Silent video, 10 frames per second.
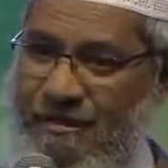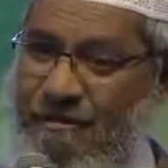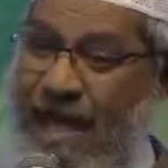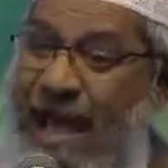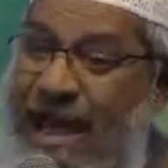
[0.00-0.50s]

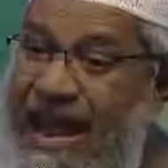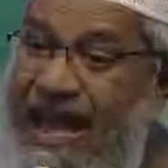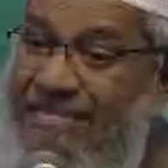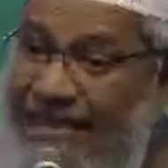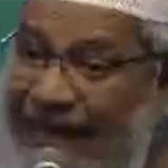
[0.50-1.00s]
By
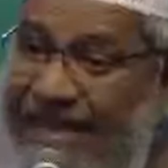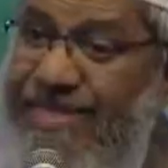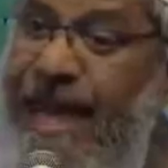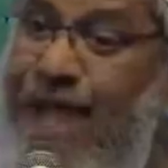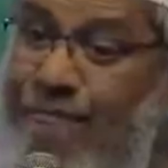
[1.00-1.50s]
Allah's grace,
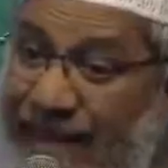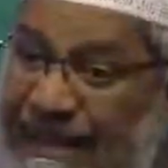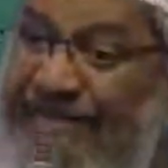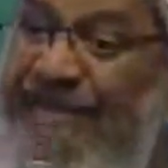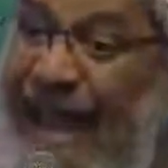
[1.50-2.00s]
I
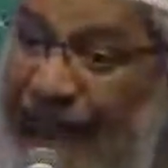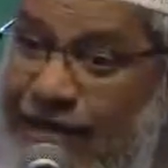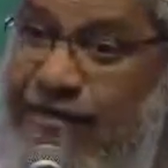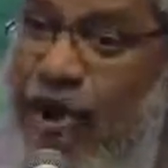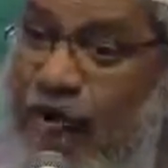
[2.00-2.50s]
meet the
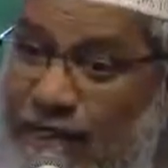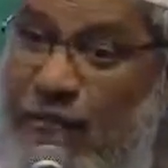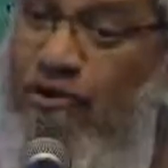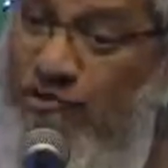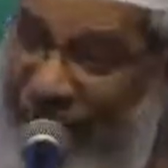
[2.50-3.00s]
heads of
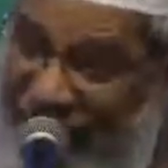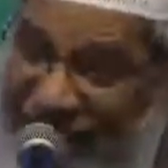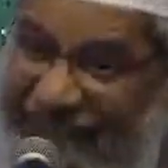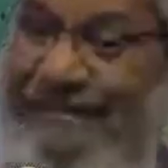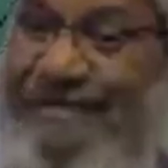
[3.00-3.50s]
most of
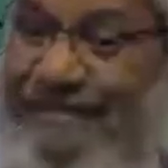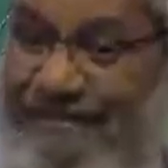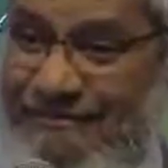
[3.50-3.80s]
these countries.